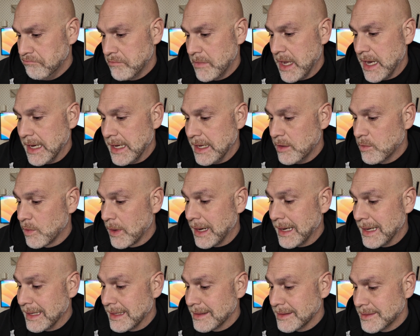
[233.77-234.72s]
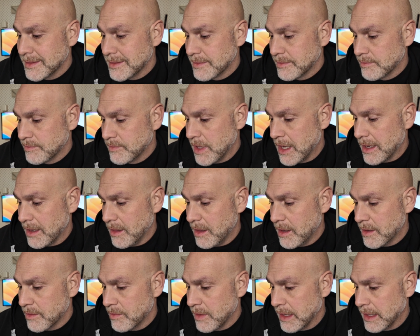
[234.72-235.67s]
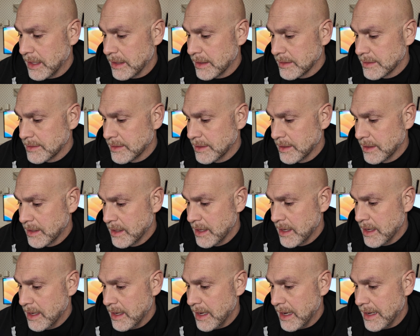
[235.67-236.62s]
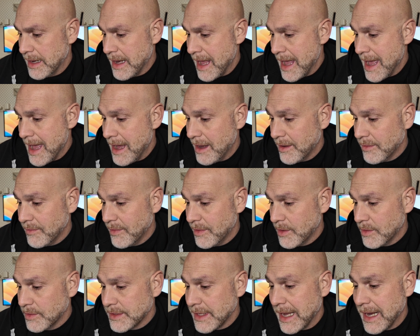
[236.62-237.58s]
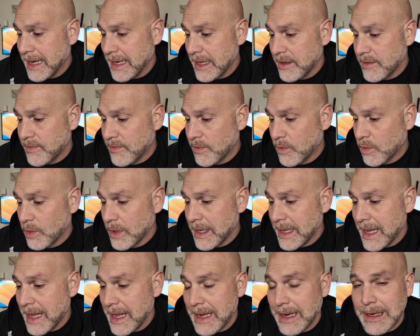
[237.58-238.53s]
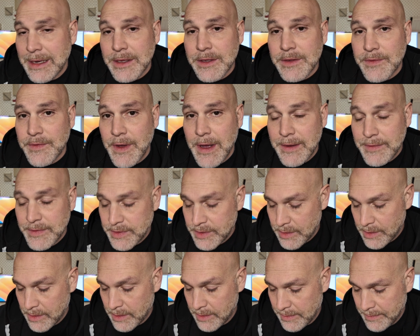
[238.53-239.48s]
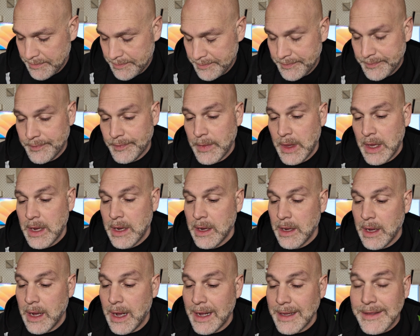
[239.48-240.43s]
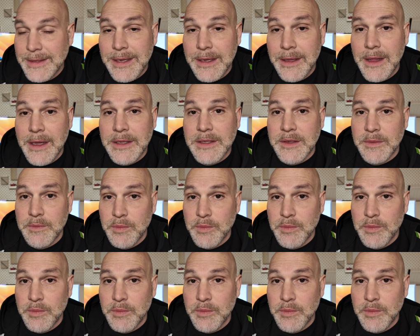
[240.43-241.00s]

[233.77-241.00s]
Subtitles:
80 ratings, not a lot of ratings. And out of those 80, 48 is 5-star. I'd say that's